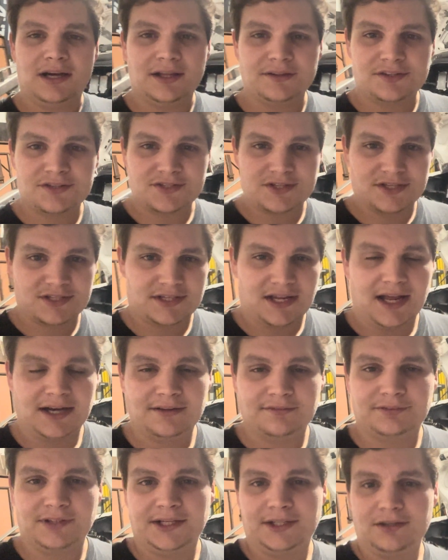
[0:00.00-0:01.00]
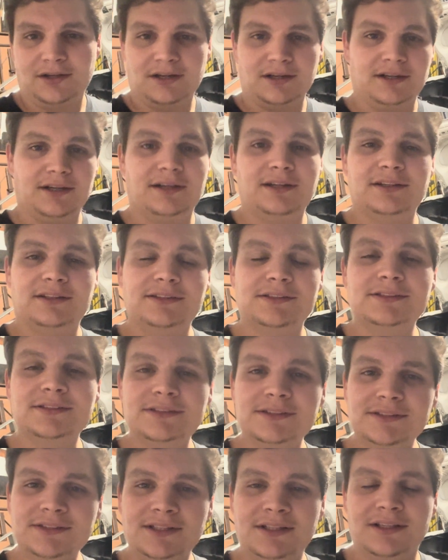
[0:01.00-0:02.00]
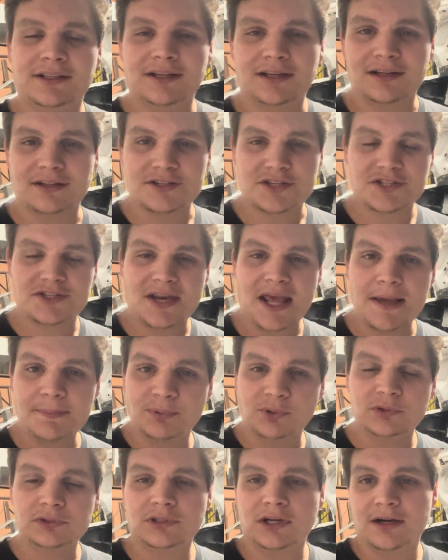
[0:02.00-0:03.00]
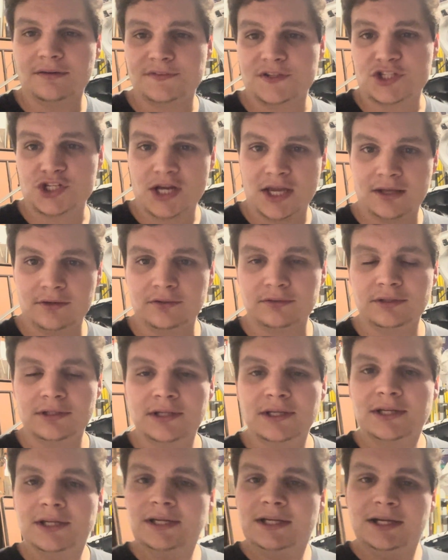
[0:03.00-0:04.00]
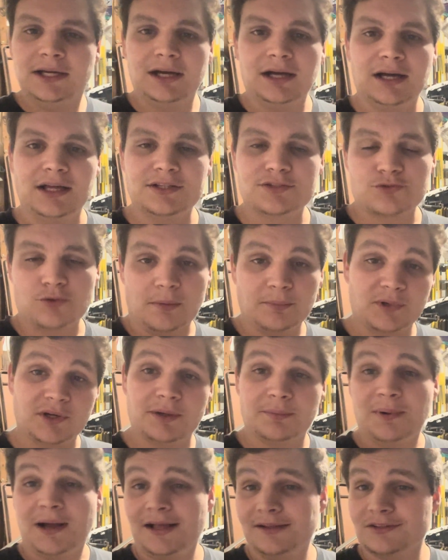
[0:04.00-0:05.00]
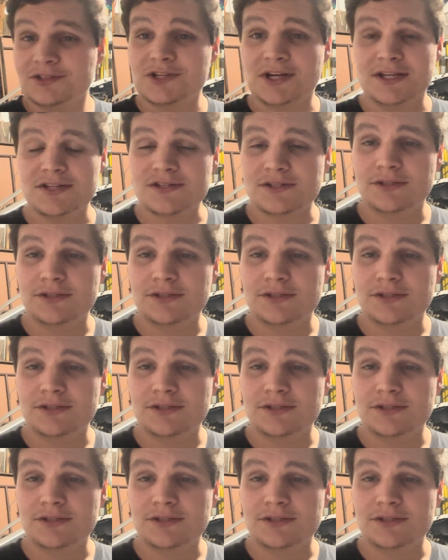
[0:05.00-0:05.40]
This is kind of like our our staple of the channel. And so I'm going to apologize